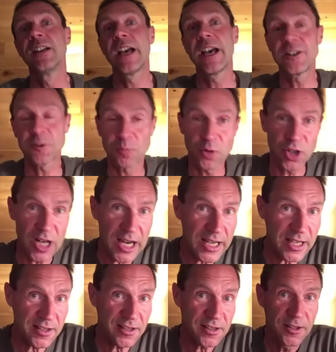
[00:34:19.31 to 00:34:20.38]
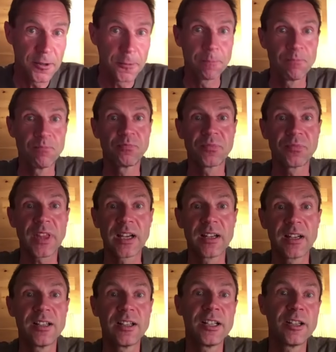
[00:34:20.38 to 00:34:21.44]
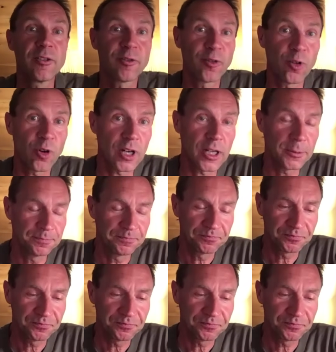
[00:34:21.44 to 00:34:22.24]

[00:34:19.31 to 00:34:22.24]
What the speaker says: And the price for